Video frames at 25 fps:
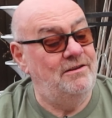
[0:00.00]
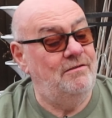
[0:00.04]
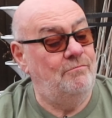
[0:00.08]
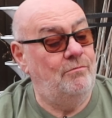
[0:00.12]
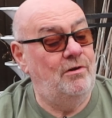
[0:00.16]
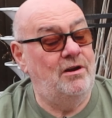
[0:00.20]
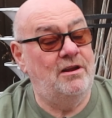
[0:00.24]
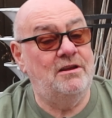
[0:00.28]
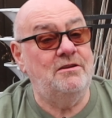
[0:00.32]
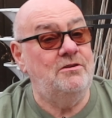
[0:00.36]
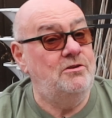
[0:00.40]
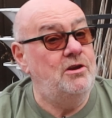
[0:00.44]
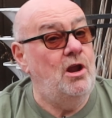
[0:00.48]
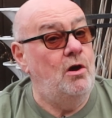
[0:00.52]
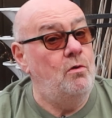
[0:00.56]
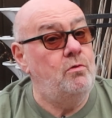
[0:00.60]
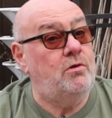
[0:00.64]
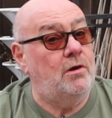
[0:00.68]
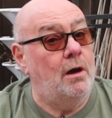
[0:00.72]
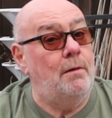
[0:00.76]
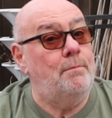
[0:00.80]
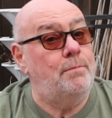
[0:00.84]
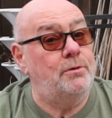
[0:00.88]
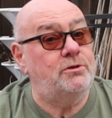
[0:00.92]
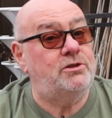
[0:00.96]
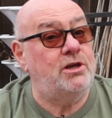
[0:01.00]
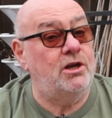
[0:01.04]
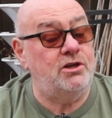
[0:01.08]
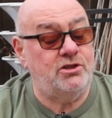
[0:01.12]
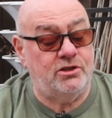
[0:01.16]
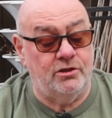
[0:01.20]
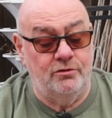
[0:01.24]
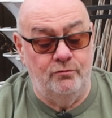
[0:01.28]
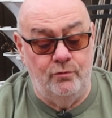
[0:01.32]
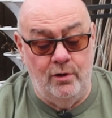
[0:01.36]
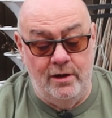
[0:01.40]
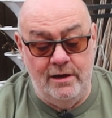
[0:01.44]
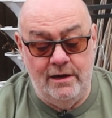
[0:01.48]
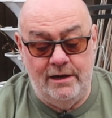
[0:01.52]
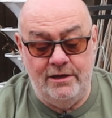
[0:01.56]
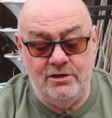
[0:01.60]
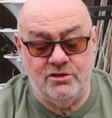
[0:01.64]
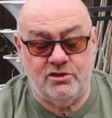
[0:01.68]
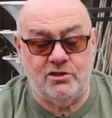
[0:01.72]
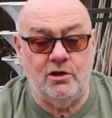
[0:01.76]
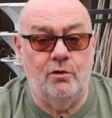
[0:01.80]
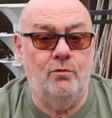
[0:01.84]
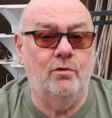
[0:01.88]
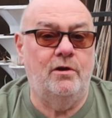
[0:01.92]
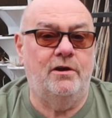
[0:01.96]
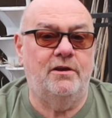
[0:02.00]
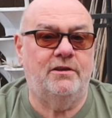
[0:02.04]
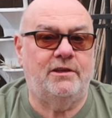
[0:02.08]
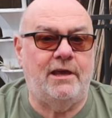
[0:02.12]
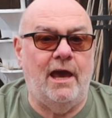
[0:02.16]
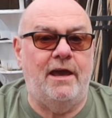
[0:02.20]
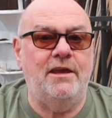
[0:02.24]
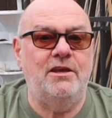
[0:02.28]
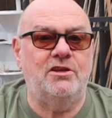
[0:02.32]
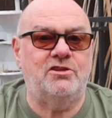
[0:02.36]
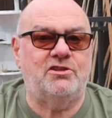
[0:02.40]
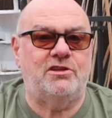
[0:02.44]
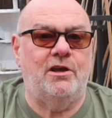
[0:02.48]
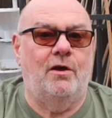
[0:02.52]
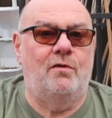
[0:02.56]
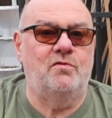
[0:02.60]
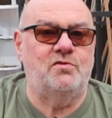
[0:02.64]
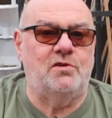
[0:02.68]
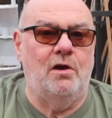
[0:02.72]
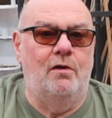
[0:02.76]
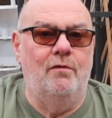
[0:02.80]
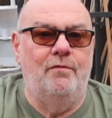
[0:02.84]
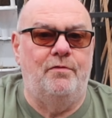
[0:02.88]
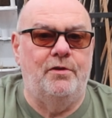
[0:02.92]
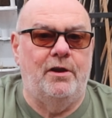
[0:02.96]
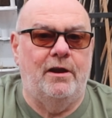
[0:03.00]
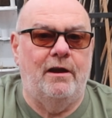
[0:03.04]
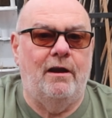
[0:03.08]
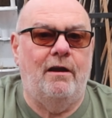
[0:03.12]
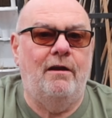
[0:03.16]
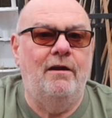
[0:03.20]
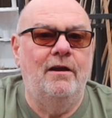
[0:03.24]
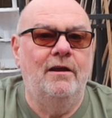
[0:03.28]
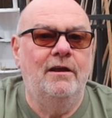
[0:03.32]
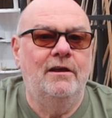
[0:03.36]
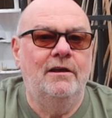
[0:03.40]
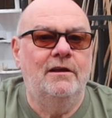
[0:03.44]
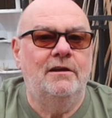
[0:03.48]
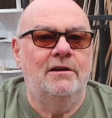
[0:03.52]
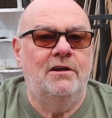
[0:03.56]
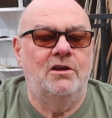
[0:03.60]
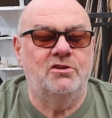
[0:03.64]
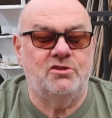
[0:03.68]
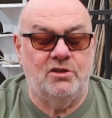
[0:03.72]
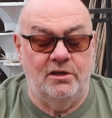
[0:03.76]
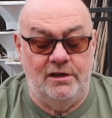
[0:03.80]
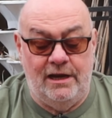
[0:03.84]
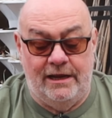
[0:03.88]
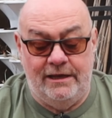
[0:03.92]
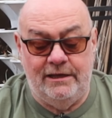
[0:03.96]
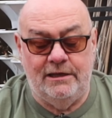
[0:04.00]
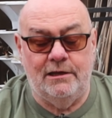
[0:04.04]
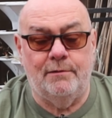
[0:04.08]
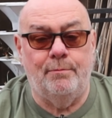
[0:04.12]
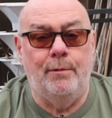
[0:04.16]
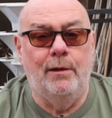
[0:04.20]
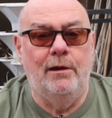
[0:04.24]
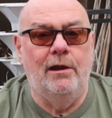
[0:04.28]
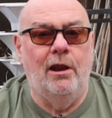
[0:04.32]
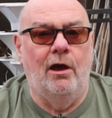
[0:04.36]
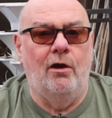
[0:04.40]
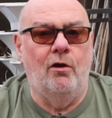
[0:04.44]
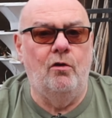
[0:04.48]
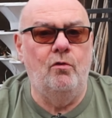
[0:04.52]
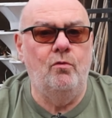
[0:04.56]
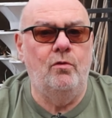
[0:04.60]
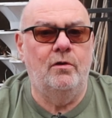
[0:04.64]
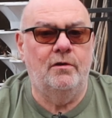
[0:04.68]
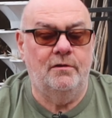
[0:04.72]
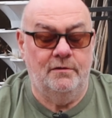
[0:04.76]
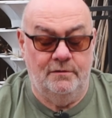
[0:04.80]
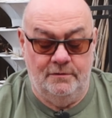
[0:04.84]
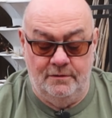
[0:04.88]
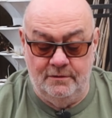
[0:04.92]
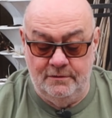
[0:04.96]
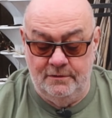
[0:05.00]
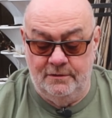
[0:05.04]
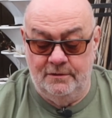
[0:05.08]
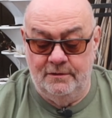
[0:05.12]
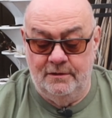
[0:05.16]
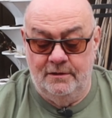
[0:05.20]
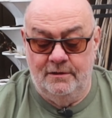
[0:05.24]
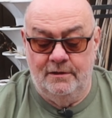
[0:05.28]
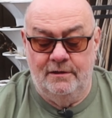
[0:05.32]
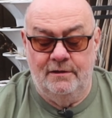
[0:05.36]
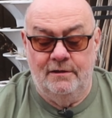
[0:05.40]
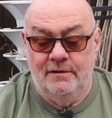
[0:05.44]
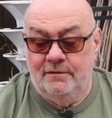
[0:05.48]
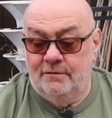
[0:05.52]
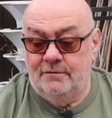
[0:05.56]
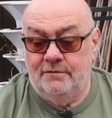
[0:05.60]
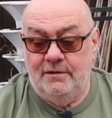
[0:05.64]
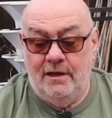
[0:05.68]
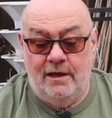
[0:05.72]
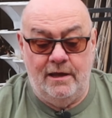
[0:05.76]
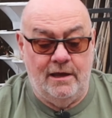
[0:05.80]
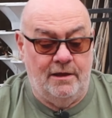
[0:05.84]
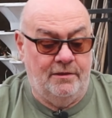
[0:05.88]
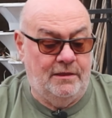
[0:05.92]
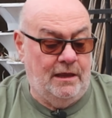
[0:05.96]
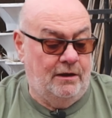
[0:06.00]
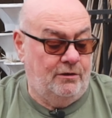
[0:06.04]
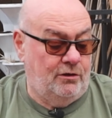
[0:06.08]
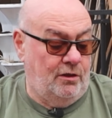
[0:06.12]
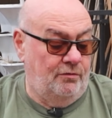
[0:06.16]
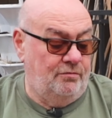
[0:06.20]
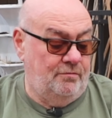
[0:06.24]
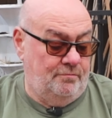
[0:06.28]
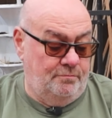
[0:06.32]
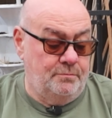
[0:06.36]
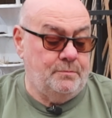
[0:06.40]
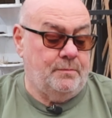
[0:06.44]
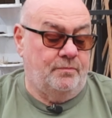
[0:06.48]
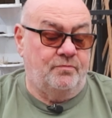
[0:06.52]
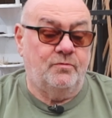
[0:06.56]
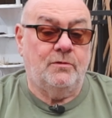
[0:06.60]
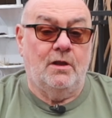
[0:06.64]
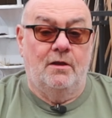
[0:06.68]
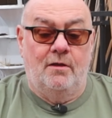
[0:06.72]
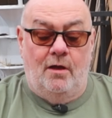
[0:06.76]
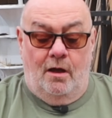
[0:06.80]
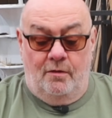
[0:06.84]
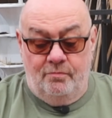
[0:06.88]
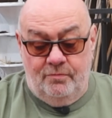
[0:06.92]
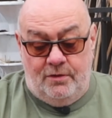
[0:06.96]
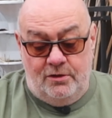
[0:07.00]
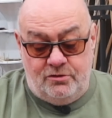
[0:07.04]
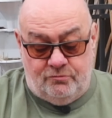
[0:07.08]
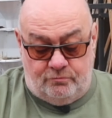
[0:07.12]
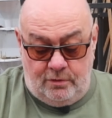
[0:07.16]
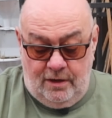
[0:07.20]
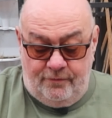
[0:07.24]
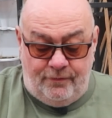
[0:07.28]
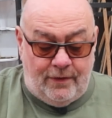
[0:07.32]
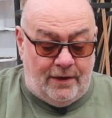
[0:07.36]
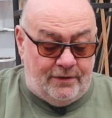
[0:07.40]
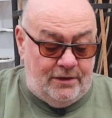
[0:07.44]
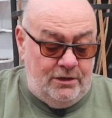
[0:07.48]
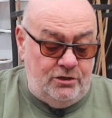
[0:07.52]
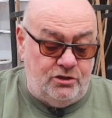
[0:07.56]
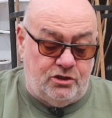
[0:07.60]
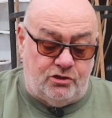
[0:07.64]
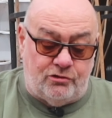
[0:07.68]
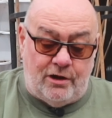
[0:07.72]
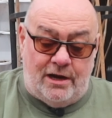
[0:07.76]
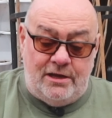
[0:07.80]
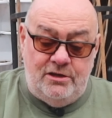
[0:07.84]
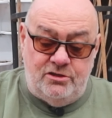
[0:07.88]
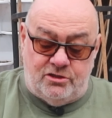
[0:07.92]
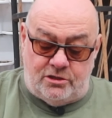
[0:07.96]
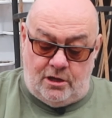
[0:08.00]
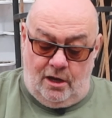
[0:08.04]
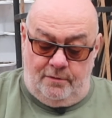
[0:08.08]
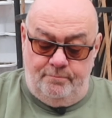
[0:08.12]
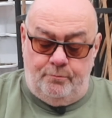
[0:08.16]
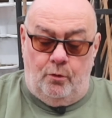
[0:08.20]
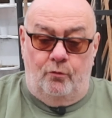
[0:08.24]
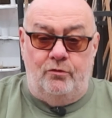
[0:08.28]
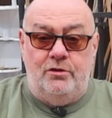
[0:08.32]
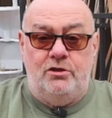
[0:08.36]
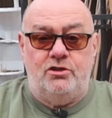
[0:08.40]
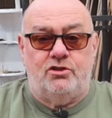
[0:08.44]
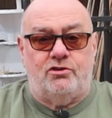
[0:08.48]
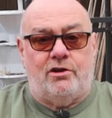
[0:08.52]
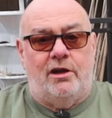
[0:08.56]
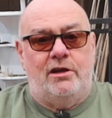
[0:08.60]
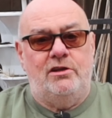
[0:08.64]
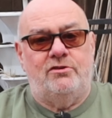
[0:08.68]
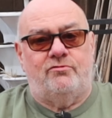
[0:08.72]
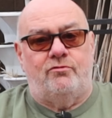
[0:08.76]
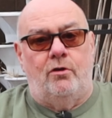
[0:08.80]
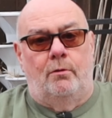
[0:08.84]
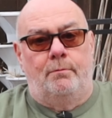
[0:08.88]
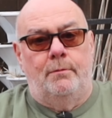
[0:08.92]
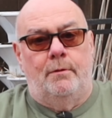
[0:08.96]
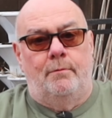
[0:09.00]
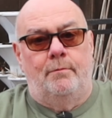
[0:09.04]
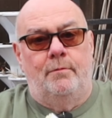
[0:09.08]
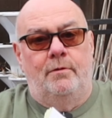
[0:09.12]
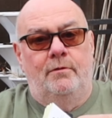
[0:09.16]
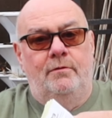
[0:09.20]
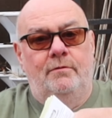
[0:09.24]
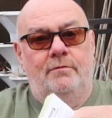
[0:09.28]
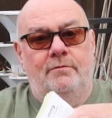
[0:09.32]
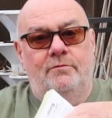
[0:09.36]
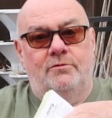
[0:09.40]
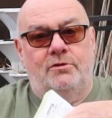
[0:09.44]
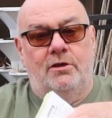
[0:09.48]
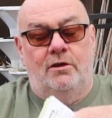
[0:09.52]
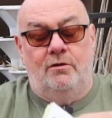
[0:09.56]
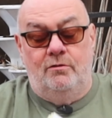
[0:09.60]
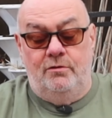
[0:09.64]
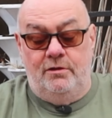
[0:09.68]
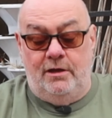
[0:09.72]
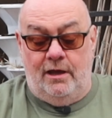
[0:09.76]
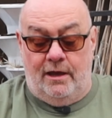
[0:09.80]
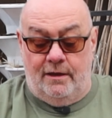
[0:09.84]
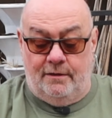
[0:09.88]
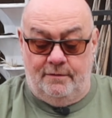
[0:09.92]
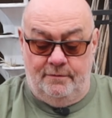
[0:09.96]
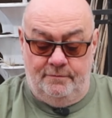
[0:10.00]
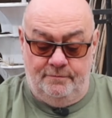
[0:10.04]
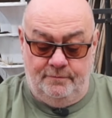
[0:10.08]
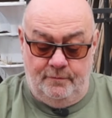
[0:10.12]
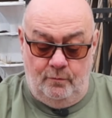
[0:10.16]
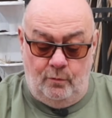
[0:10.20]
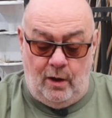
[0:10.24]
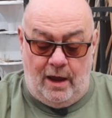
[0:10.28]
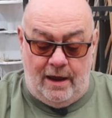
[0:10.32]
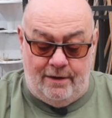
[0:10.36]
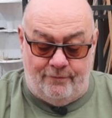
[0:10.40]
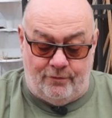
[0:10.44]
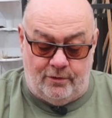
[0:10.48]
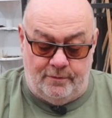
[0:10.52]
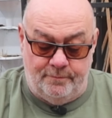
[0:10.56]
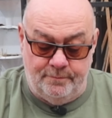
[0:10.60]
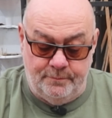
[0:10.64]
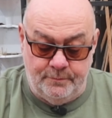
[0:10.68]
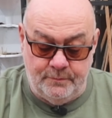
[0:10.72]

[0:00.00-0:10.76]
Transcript: Well, no competition really, so get yourselves over there. There's a link below. Yeah, in fact, these trays, I bought these trays from them. So yeah, whatever.